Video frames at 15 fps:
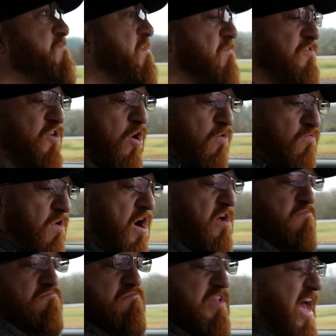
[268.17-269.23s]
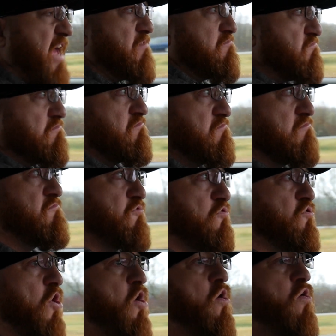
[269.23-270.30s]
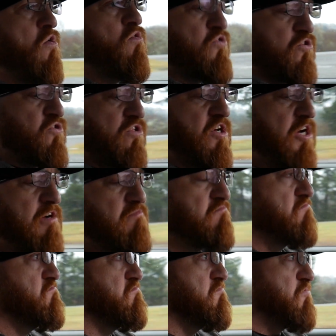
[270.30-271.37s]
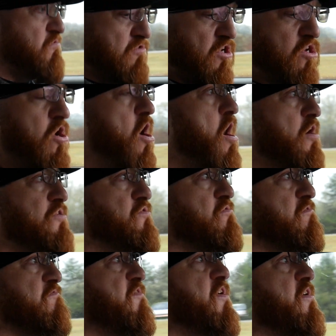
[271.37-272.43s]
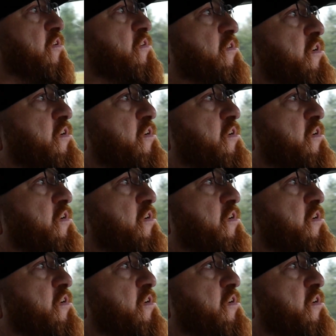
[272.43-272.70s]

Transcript: people don't want that low to the console feel.